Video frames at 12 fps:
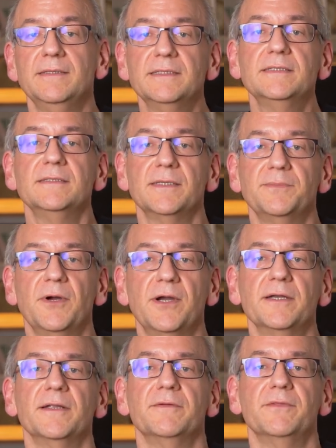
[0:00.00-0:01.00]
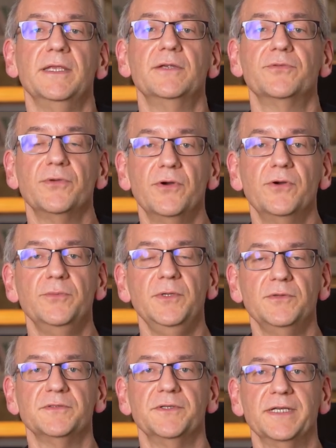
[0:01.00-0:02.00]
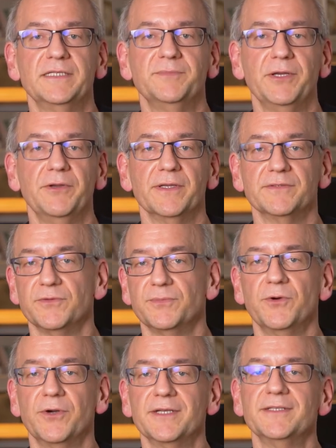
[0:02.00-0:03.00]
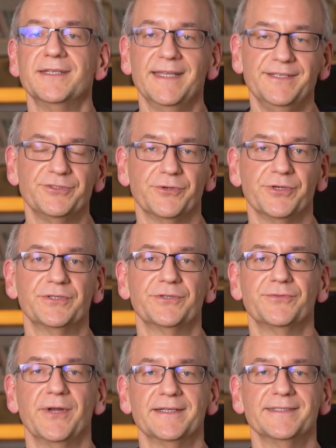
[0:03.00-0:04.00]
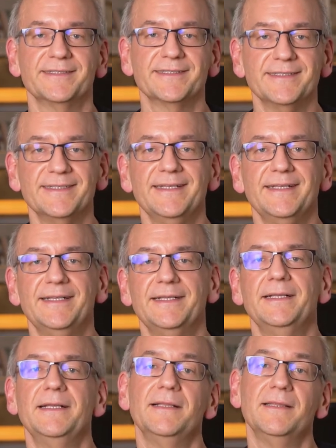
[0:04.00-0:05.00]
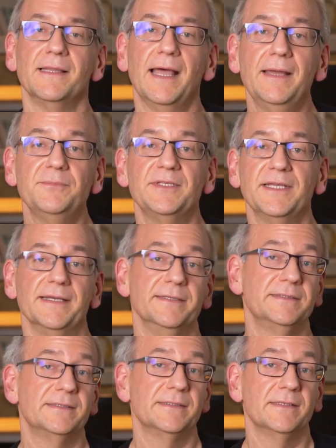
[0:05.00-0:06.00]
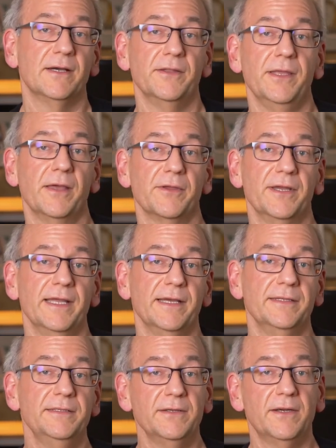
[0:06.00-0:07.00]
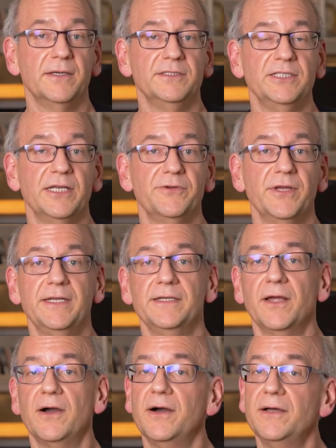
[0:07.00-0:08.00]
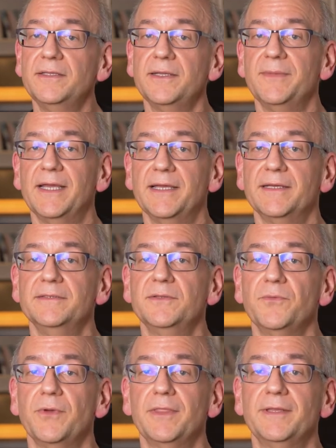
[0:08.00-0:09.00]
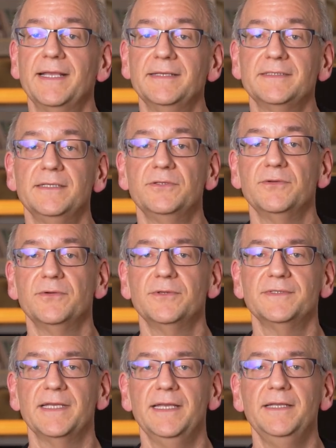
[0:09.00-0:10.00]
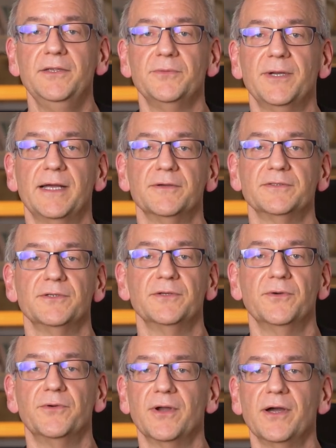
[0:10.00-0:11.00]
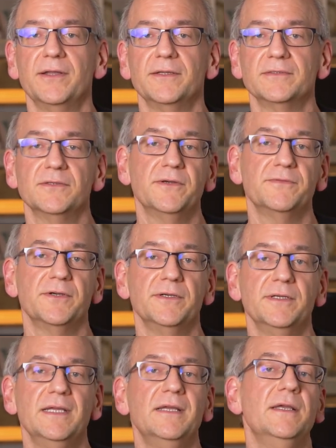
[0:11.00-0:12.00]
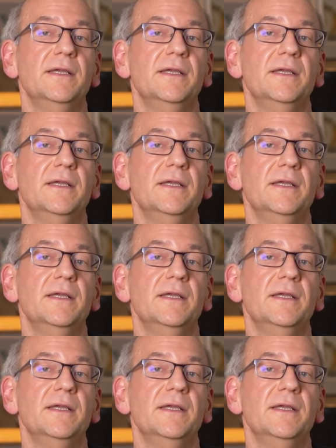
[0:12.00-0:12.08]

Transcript: This is a part of the Chrome User Experience Report, in short, CRUX. Lab tests, on the other hand, are generated on demand with testing tools in your browser or on a server